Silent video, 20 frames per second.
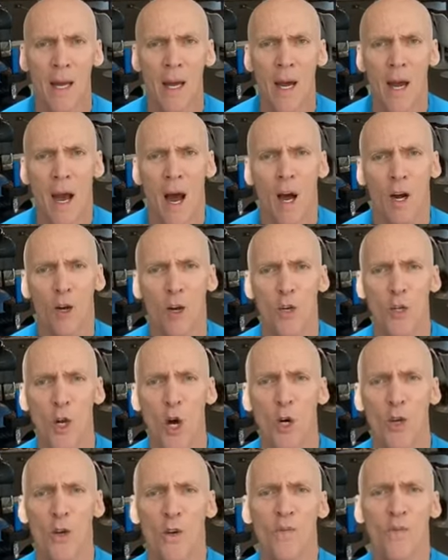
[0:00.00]
Uncle Joel,
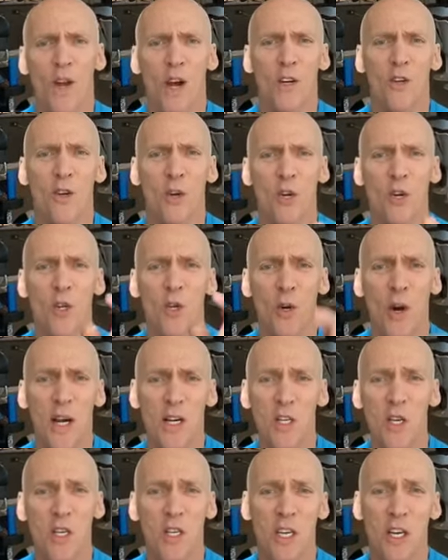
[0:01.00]
you've done your
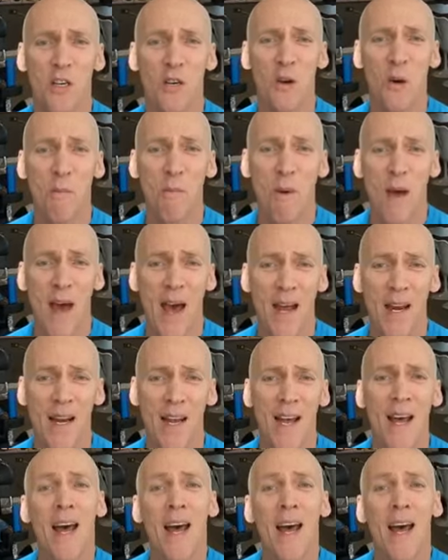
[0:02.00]
stretches in your bed.